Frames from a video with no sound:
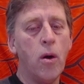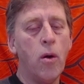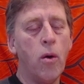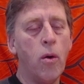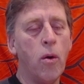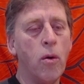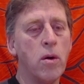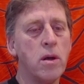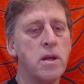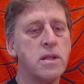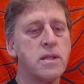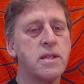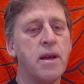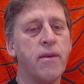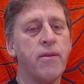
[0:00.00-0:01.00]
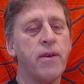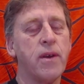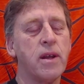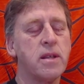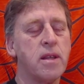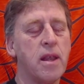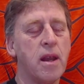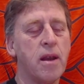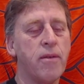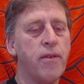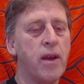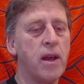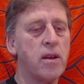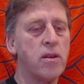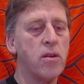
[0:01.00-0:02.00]
or something to that
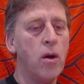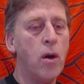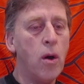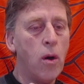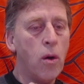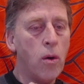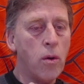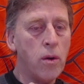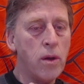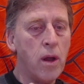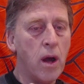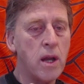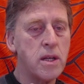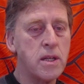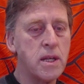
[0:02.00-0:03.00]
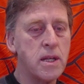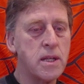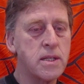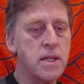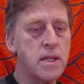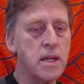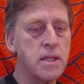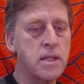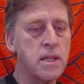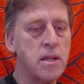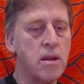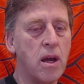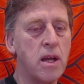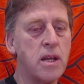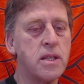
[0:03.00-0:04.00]
effect, or knight d6 and
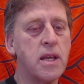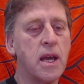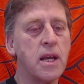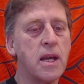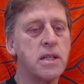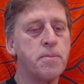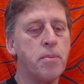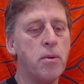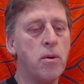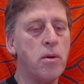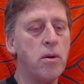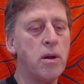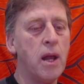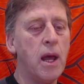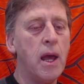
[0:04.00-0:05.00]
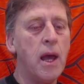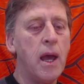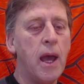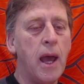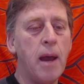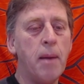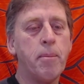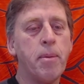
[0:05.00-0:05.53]
knight takes pawn and